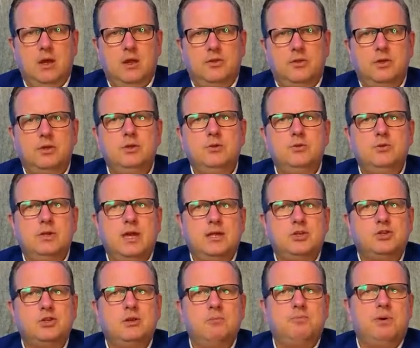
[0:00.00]
The new
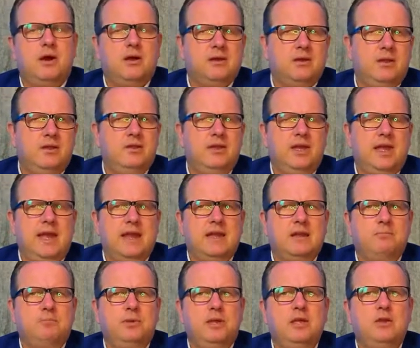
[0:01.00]
National Party, the
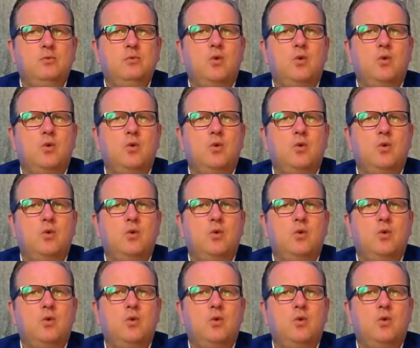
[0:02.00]
NNP,